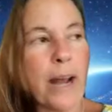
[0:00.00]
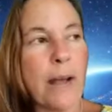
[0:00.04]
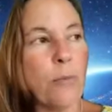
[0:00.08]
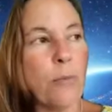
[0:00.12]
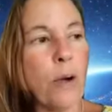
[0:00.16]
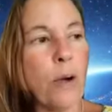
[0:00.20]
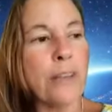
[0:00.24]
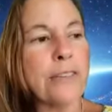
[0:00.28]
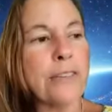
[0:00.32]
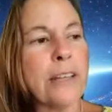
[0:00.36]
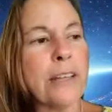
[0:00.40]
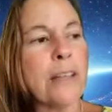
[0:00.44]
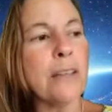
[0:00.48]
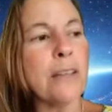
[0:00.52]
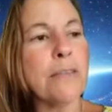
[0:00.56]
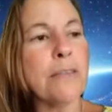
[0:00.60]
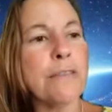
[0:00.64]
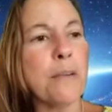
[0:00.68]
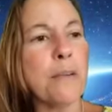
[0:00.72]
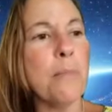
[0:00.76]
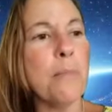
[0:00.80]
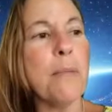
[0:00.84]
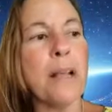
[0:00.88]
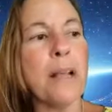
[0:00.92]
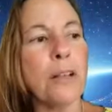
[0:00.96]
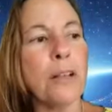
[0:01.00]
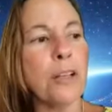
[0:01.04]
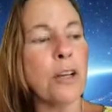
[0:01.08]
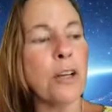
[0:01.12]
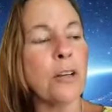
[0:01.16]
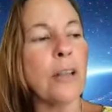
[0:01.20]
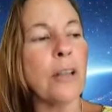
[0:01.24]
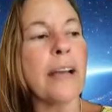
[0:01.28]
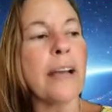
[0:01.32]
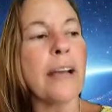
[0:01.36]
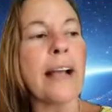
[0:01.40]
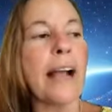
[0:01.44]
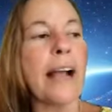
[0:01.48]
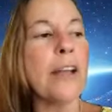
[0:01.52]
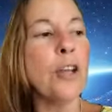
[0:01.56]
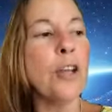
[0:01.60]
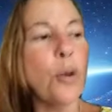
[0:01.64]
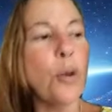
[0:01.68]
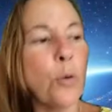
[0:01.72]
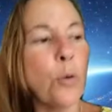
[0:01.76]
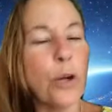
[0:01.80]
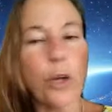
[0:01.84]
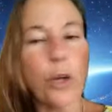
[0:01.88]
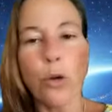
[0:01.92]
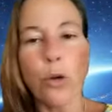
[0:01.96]
I wasn't familiar like I knew
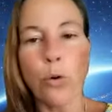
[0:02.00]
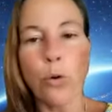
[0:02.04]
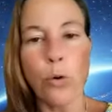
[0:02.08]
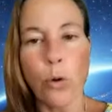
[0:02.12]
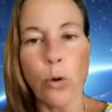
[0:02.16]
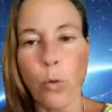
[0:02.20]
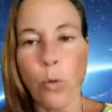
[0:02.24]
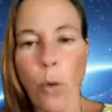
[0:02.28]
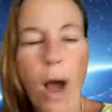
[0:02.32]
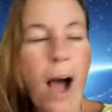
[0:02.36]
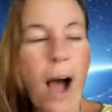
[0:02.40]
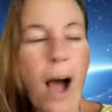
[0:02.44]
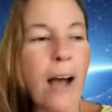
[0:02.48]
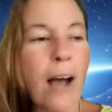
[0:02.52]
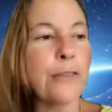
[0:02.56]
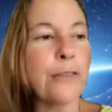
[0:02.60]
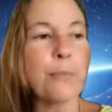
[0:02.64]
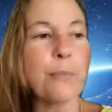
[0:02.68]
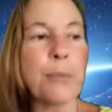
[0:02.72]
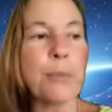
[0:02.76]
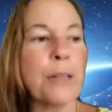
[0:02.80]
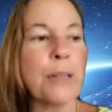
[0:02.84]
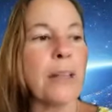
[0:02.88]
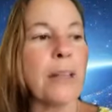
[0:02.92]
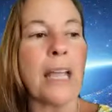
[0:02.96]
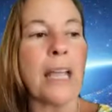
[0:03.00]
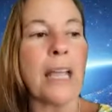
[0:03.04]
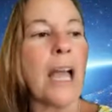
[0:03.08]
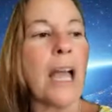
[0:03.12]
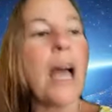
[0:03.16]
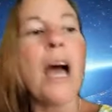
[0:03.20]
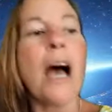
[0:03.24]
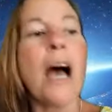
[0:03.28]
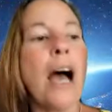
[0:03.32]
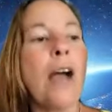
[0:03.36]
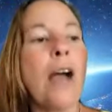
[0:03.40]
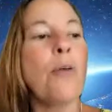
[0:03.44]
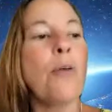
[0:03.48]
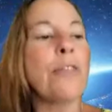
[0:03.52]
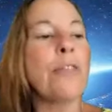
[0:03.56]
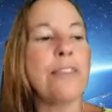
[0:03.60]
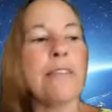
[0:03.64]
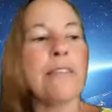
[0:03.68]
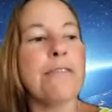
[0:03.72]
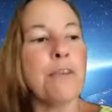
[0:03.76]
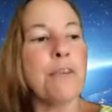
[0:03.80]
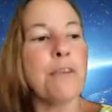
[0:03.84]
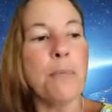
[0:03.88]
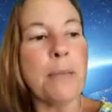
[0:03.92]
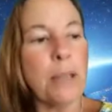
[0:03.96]
what a guru was but like I
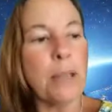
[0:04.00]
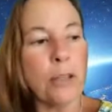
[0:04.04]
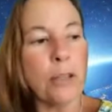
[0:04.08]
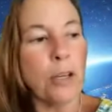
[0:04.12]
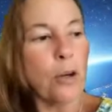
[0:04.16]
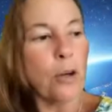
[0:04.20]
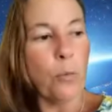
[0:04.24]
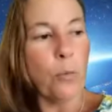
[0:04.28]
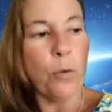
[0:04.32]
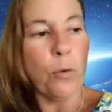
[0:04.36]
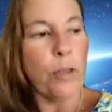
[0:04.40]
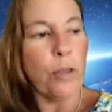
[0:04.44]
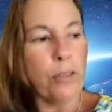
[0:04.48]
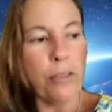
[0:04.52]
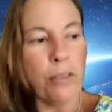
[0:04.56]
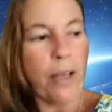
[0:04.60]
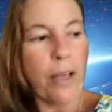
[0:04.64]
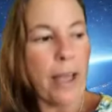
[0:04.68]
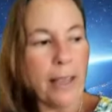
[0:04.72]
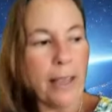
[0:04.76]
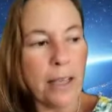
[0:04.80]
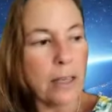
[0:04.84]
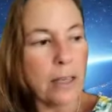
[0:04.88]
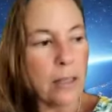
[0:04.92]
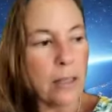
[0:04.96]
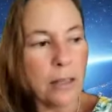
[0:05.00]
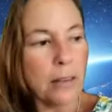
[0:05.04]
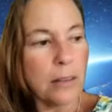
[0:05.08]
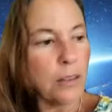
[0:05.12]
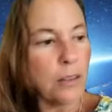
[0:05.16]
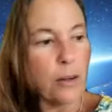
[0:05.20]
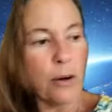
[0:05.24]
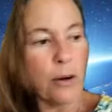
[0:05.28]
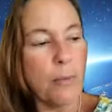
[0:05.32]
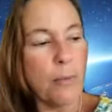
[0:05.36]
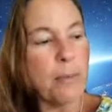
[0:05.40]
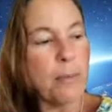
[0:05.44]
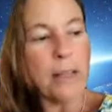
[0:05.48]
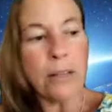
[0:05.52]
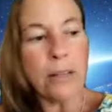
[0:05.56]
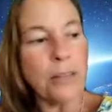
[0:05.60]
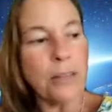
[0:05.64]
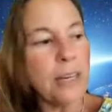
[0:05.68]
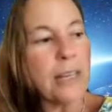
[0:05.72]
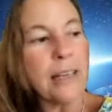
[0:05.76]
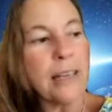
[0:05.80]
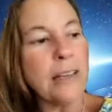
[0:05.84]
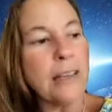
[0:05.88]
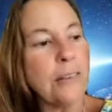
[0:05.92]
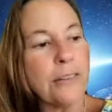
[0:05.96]
wasn't familiar with like their
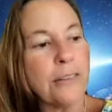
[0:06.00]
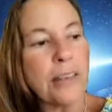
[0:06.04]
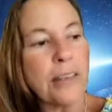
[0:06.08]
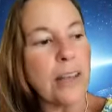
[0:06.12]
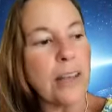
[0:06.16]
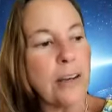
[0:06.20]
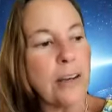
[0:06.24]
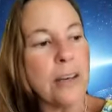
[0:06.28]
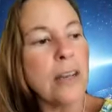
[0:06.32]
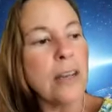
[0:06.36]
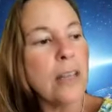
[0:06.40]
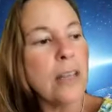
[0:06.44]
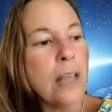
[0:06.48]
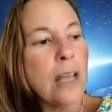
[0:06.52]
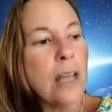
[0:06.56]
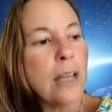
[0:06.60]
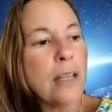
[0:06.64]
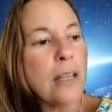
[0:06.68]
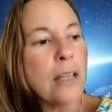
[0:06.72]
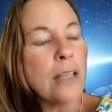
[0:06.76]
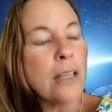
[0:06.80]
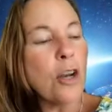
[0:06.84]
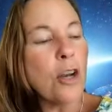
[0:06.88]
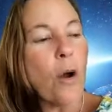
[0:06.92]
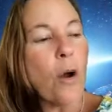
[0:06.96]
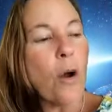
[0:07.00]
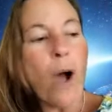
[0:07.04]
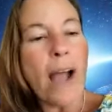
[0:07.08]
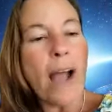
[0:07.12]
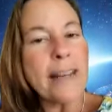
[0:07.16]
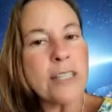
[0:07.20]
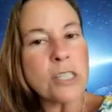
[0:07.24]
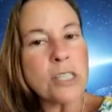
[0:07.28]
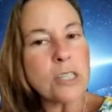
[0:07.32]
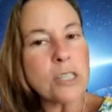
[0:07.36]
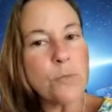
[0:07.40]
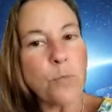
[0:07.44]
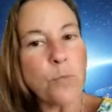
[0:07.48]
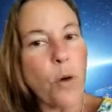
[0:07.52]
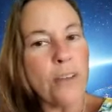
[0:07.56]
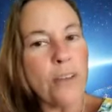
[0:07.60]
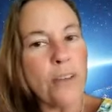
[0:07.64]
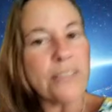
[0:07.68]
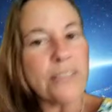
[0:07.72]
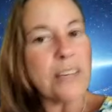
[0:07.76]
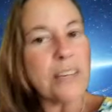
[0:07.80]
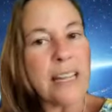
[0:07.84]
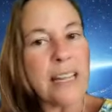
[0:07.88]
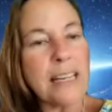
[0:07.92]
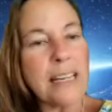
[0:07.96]
abilities and you know I just
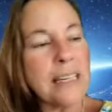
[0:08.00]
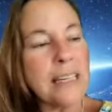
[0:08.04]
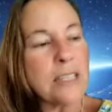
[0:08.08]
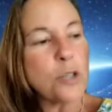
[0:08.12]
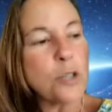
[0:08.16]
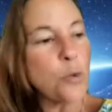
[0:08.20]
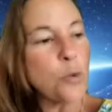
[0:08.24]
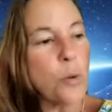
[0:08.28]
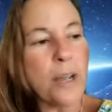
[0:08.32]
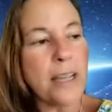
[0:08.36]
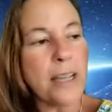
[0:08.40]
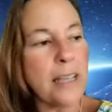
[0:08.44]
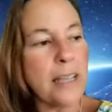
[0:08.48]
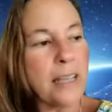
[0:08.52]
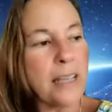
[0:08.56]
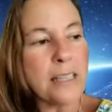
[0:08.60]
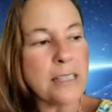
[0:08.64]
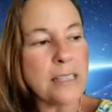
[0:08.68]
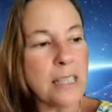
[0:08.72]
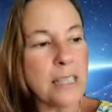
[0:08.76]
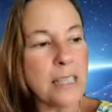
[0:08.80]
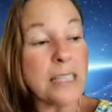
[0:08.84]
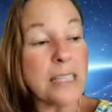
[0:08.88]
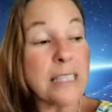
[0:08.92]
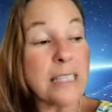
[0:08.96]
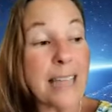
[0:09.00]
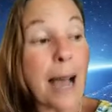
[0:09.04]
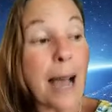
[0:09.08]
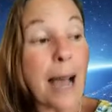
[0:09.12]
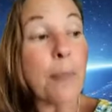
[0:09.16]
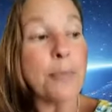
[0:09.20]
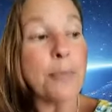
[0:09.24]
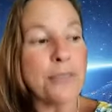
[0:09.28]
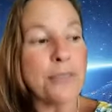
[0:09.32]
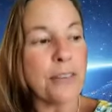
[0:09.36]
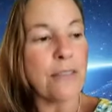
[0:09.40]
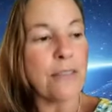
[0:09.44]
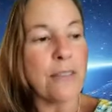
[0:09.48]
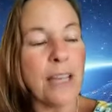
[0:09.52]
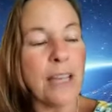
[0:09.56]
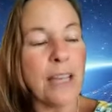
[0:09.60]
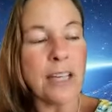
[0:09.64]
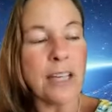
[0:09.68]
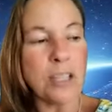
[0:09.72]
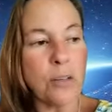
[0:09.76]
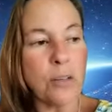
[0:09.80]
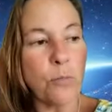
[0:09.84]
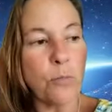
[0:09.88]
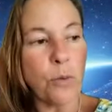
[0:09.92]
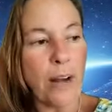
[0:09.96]
wasn't into it into the depths of it
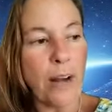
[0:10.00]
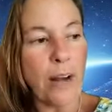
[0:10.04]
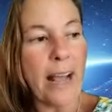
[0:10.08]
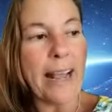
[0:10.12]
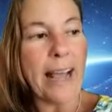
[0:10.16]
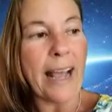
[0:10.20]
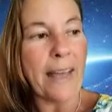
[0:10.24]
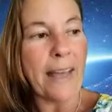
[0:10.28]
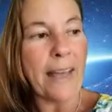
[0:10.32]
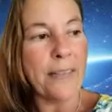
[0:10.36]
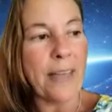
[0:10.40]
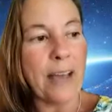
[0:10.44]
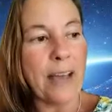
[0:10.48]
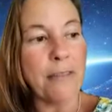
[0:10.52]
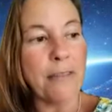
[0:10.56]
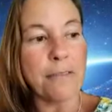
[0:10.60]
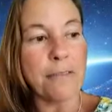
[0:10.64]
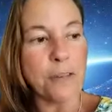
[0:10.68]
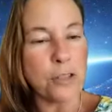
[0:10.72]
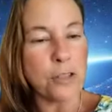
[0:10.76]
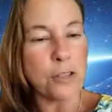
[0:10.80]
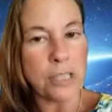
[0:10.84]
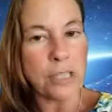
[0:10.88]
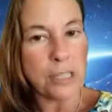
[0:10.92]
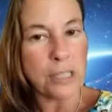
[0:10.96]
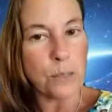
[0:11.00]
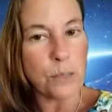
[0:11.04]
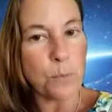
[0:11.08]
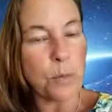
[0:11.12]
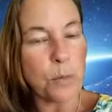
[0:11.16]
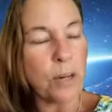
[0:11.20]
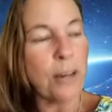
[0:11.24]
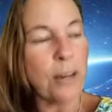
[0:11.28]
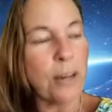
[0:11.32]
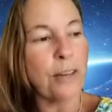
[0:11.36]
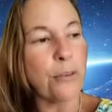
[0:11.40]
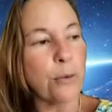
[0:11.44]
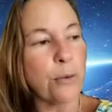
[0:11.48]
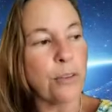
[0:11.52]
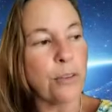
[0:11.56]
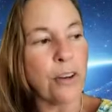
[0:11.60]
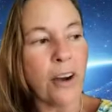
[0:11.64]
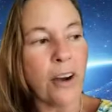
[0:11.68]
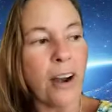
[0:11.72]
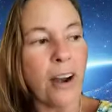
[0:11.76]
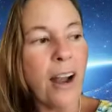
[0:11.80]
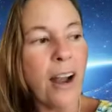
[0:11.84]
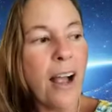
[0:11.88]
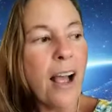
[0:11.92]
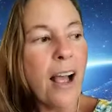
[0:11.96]
and when I had that first experience with
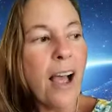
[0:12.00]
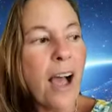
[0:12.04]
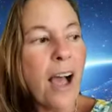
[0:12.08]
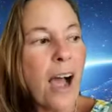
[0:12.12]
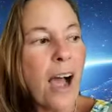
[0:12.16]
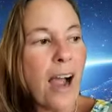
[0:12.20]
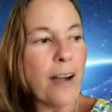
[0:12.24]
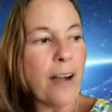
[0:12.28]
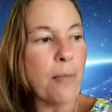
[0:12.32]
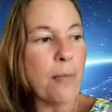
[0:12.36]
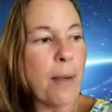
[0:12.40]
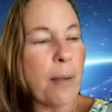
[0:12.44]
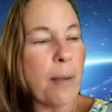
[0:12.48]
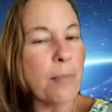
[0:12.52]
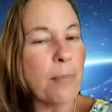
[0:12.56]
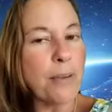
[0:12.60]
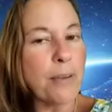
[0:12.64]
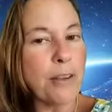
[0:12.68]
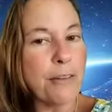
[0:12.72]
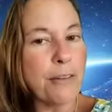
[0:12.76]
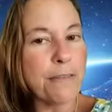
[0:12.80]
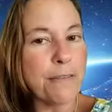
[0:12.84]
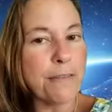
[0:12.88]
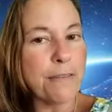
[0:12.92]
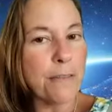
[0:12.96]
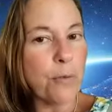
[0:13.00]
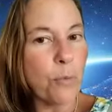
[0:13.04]
her I remember the